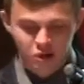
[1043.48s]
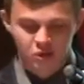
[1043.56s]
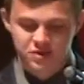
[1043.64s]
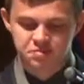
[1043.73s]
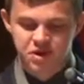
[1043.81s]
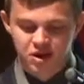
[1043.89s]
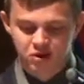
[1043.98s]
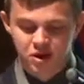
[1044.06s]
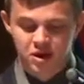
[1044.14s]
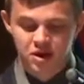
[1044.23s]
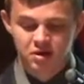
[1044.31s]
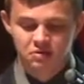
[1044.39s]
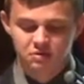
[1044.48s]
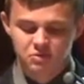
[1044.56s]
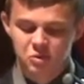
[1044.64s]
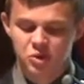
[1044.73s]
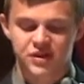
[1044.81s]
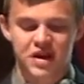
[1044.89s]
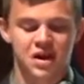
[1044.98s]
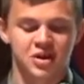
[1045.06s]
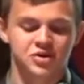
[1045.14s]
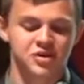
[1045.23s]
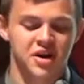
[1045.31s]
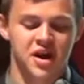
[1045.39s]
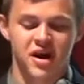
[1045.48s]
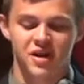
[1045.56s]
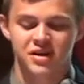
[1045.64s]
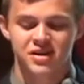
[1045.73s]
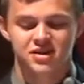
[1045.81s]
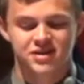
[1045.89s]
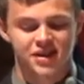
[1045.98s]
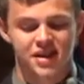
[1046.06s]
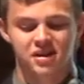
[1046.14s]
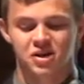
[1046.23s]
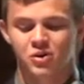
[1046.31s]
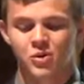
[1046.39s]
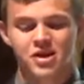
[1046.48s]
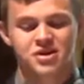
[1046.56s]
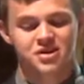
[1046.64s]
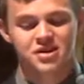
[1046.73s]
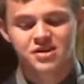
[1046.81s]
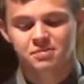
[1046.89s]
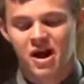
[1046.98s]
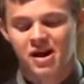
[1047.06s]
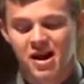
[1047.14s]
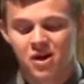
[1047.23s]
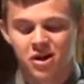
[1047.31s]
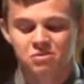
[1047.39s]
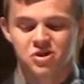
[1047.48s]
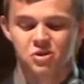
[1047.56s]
always be greeted with 100 hugs and questions about how I'm